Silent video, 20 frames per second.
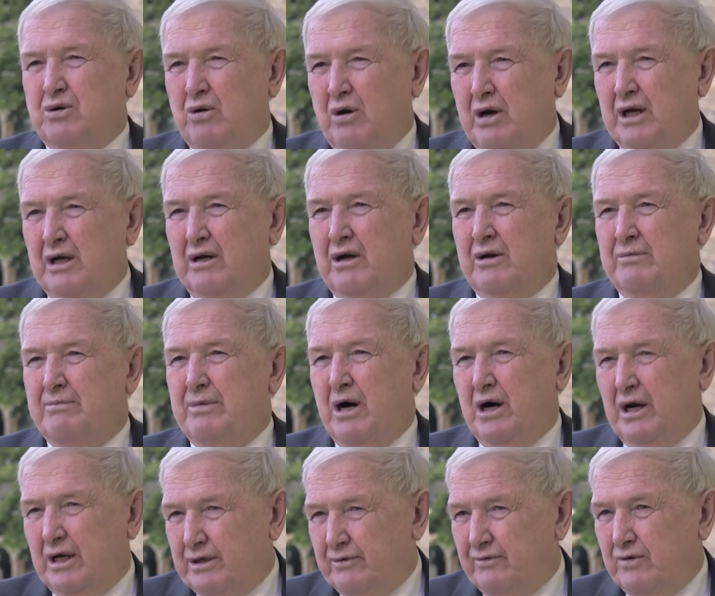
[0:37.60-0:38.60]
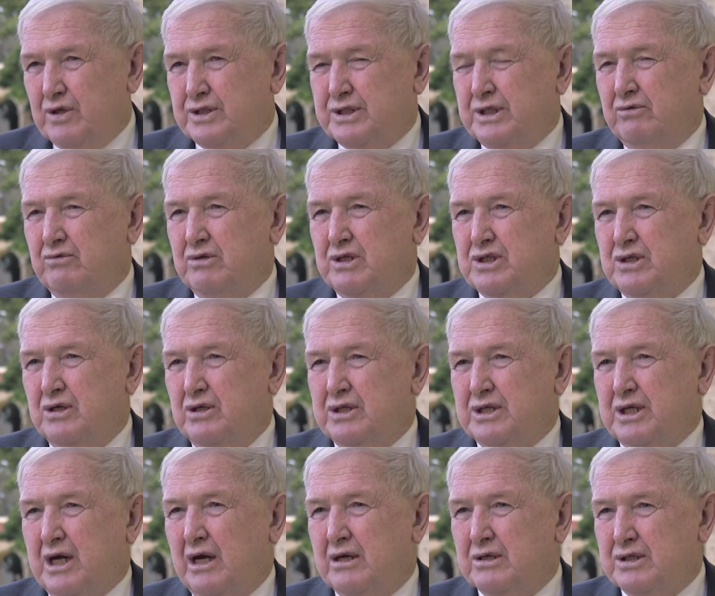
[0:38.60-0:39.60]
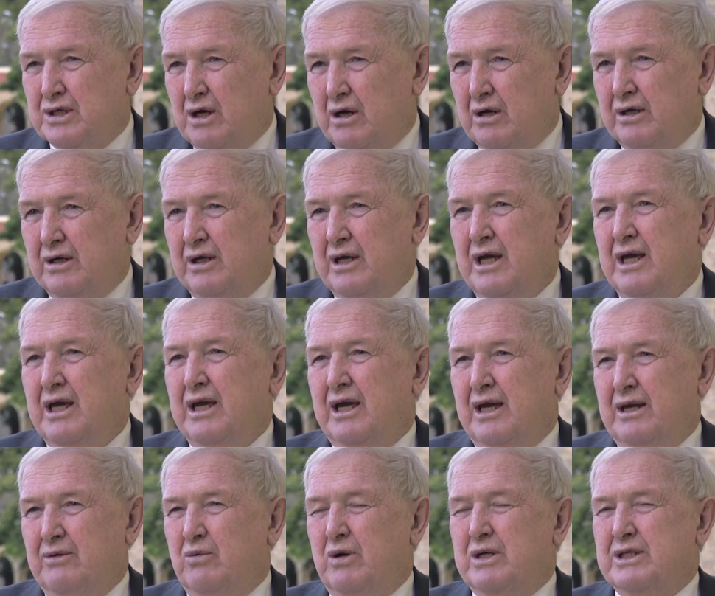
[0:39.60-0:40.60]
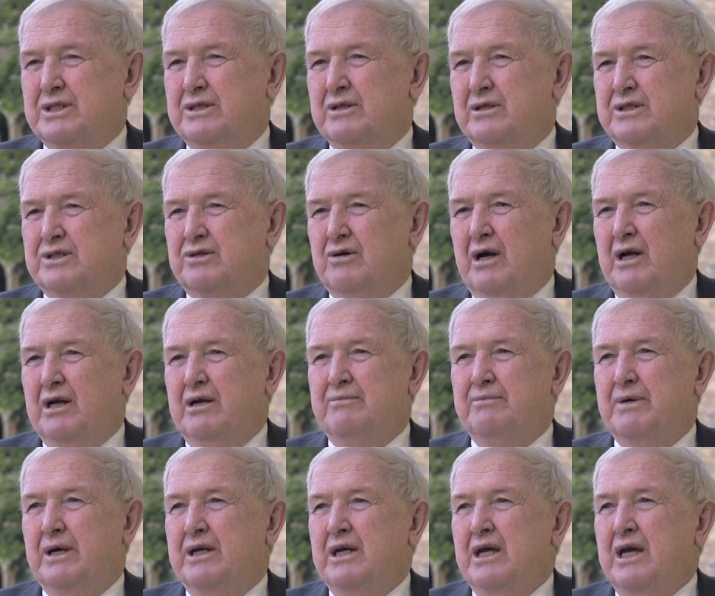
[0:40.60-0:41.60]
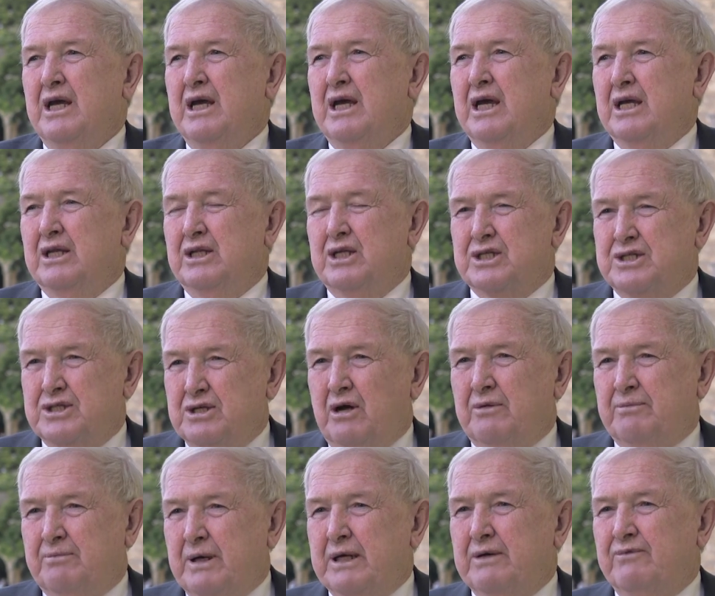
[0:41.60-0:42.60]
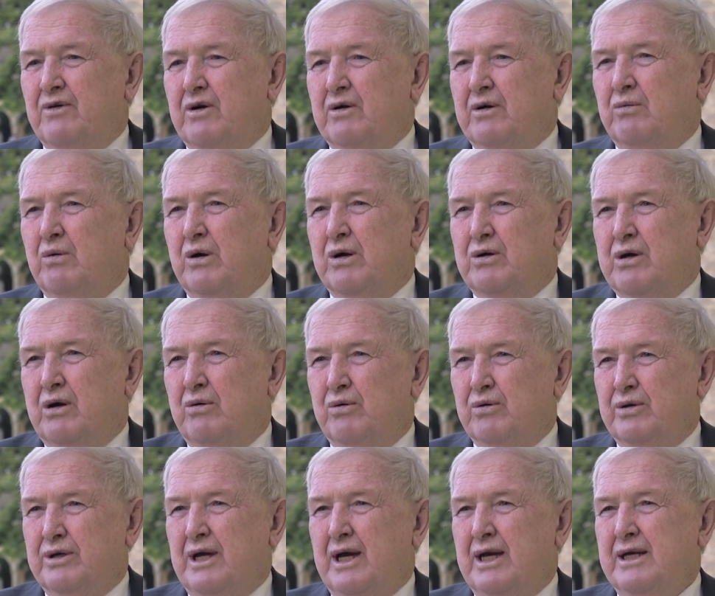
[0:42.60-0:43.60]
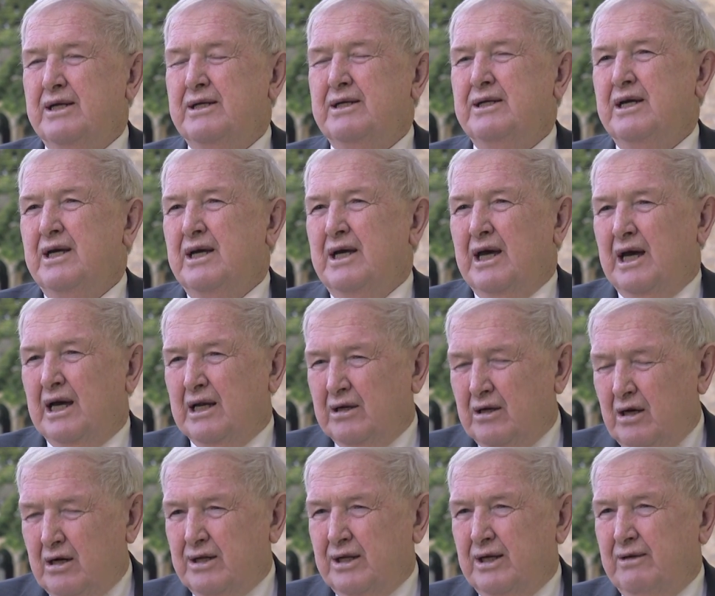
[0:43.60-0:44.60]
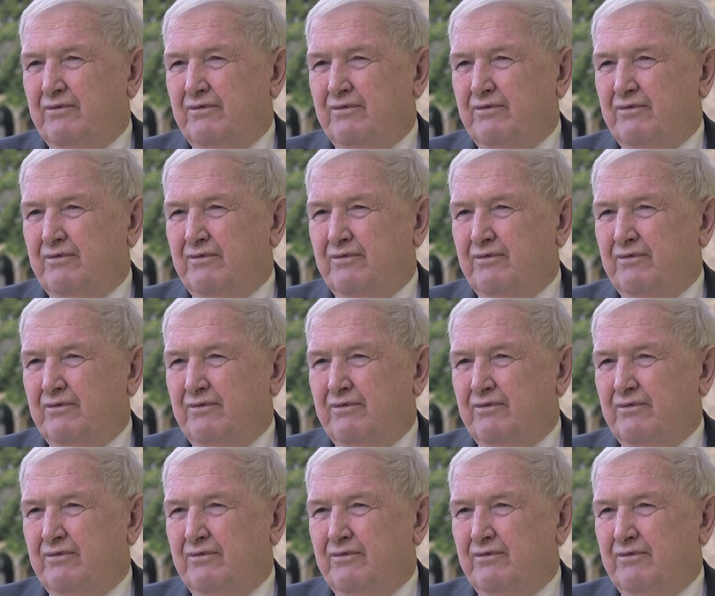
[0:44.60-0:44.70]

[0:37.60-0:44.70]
quite a lot of biodiversity research goes on in Western Australia, but it has not been very well coordinated. A lot of the